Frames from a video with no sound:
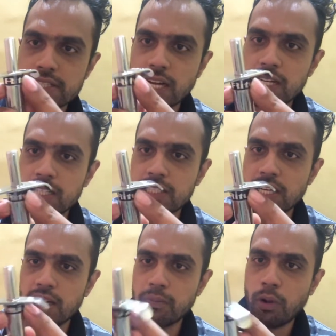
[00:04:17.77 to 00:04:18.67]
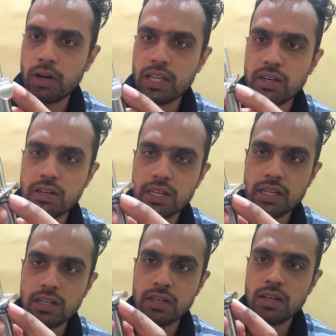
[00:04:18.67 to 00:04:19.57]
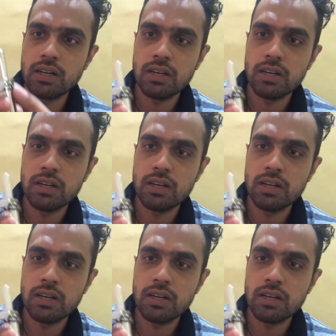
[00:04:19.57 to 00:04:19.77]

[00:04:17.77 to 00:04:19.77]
Stainless steel body written here.